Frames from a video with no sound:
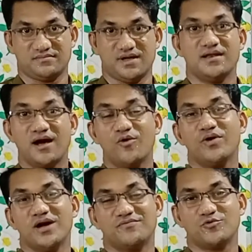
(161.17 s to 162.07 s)
And now we
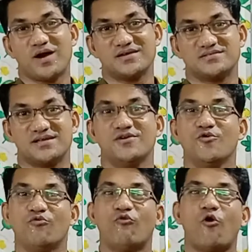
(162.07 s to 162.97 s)
have to understand,
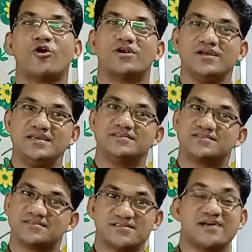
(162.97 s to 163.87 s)
what
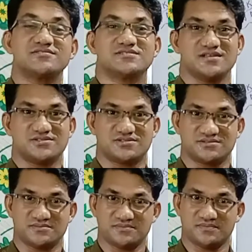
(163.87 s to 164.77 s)
is
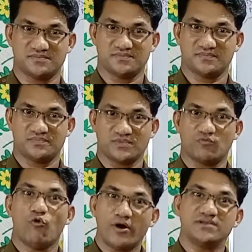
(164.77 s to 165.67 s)
success?
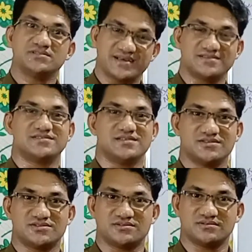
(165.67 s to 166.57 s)
What is
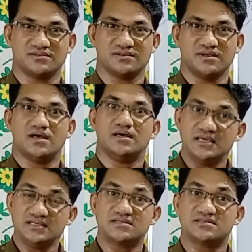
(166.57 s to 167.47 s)
success?
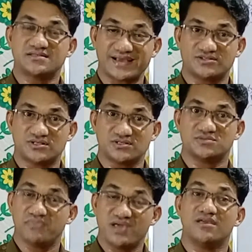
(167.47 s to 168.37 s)
Is
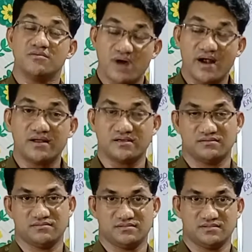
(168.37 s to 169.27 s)
success making money?
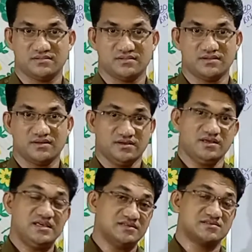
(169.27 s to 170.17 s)

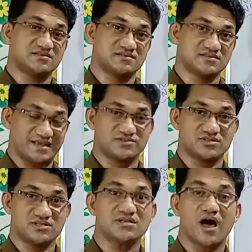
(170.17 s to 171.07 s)
Is
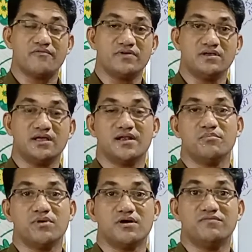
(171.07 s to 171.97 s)
success having a
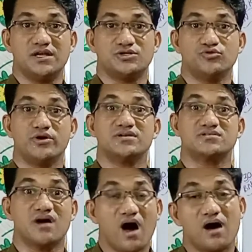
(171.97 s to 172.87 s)
number of luxurious
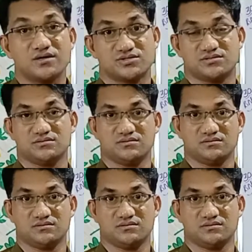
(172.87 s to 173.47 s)
cars?